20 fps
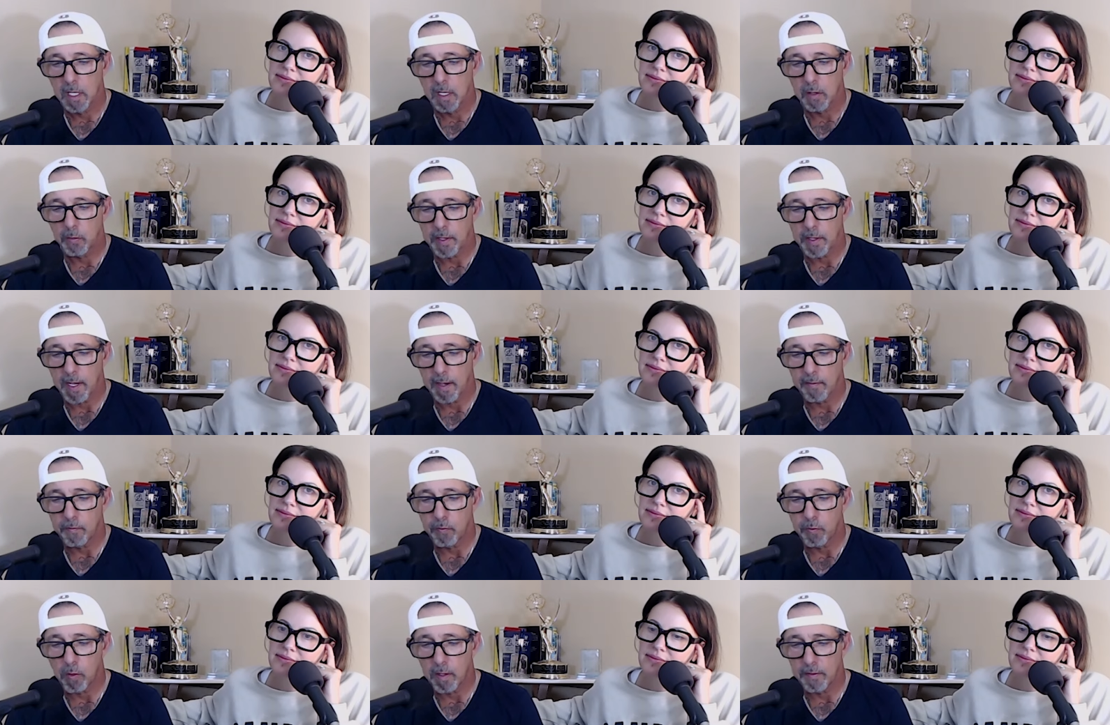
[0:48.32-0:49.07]
Speaker 1: We
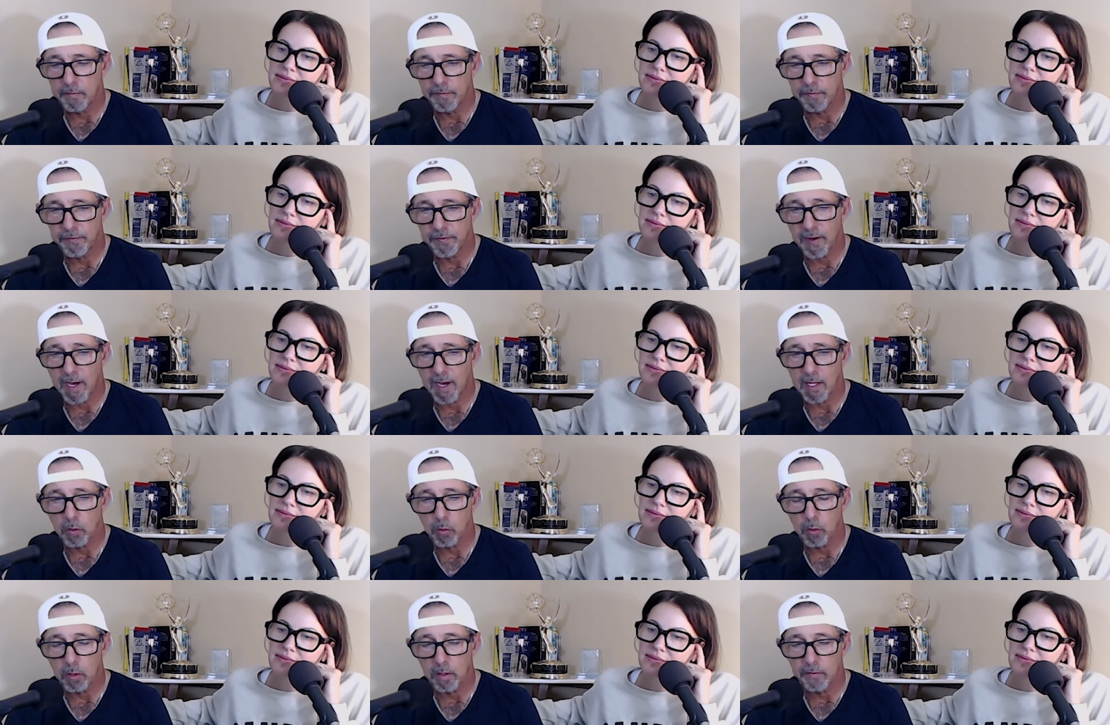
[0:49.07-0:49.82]
have one
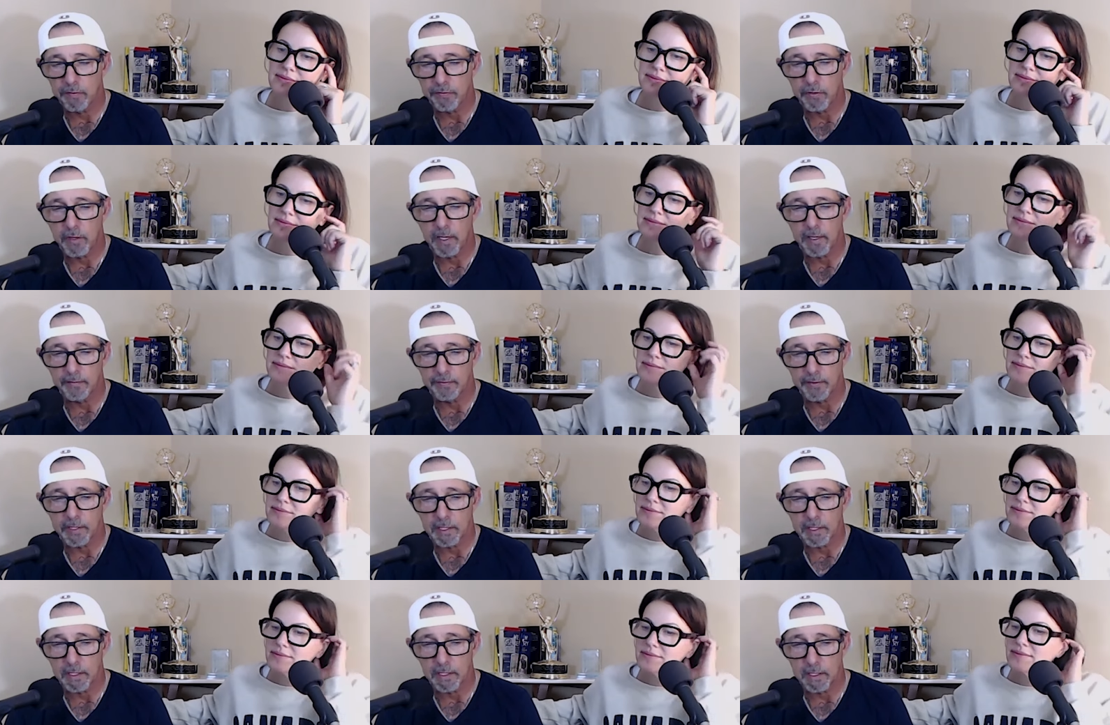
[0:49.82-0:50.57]
follower for
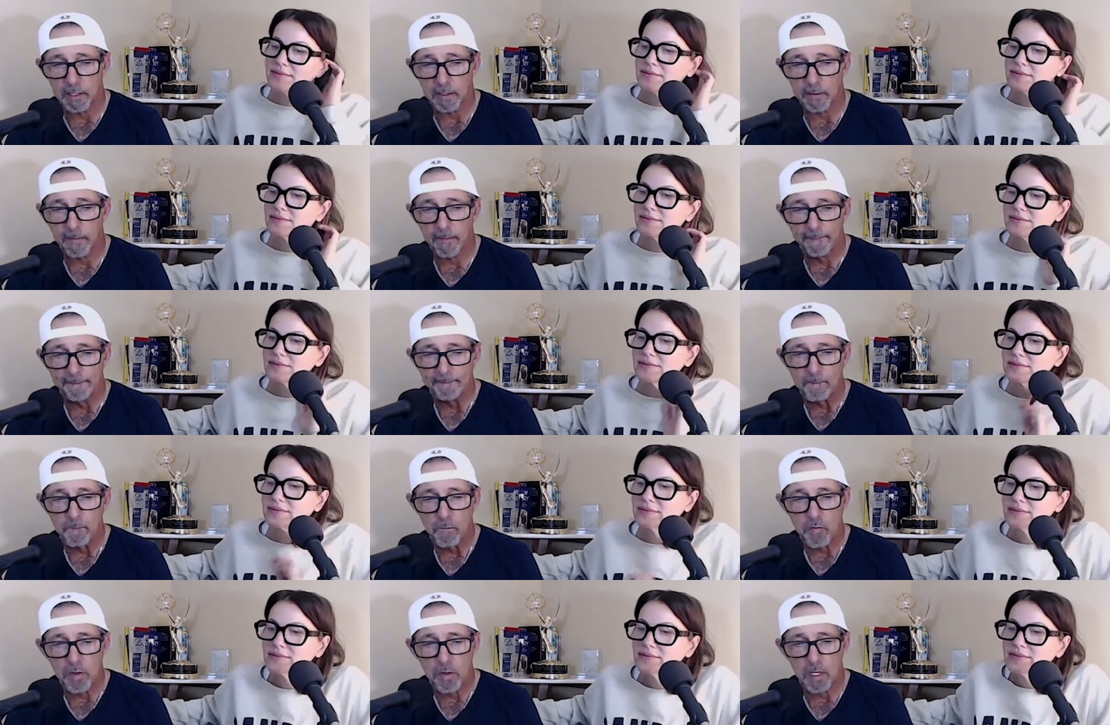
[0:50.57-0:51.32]
every year.
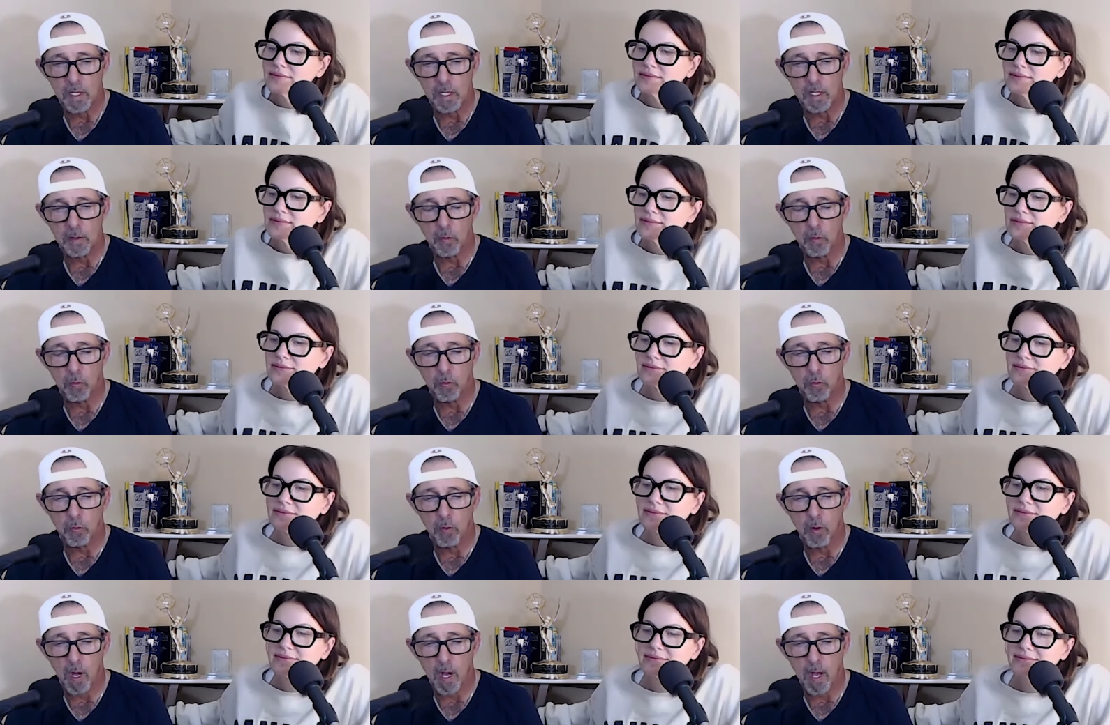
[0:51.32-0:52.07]

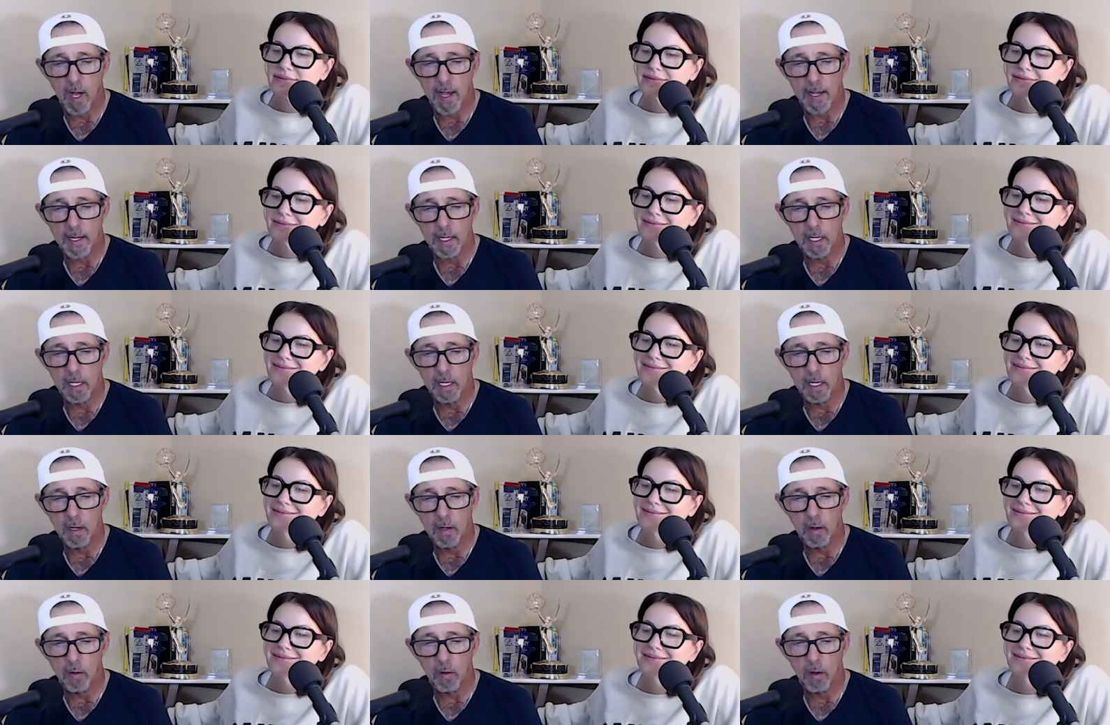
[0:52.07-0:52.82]
Why
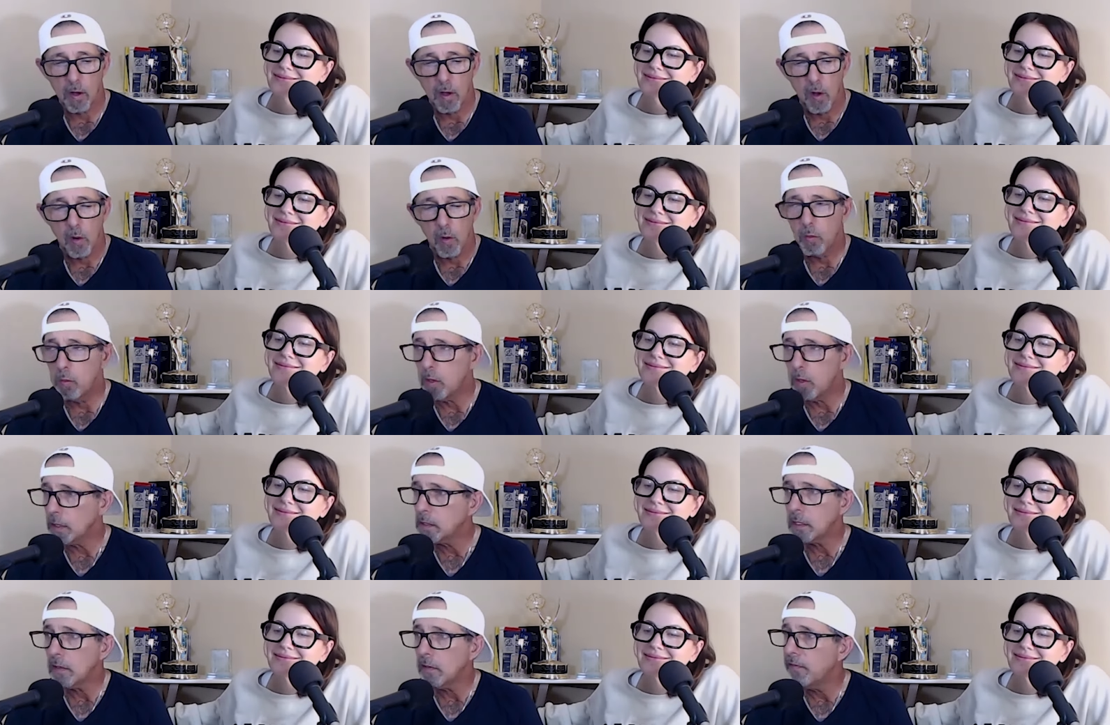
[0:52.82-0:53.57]

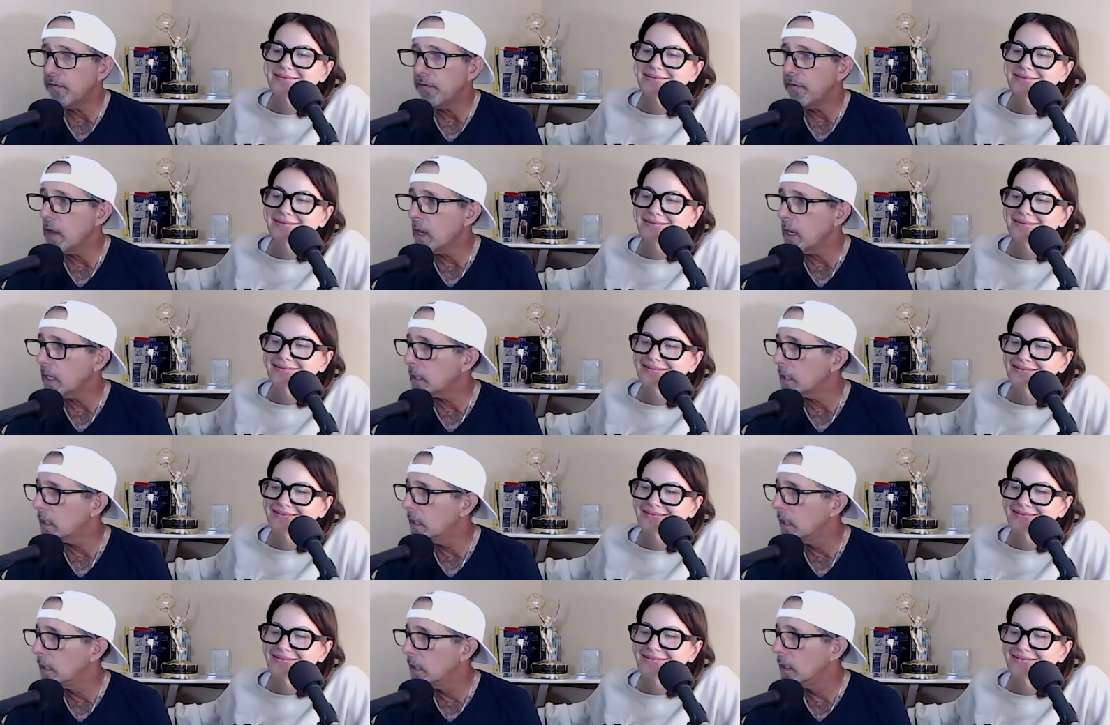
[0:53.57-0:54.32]
what the
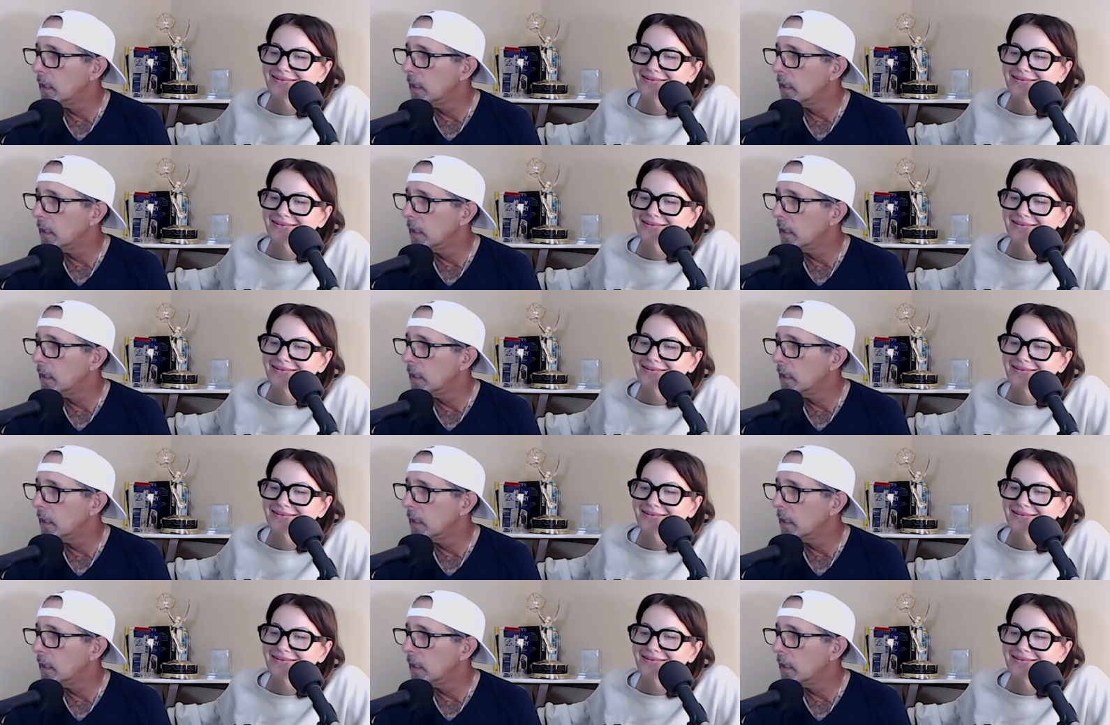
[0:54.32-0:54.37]
fuck?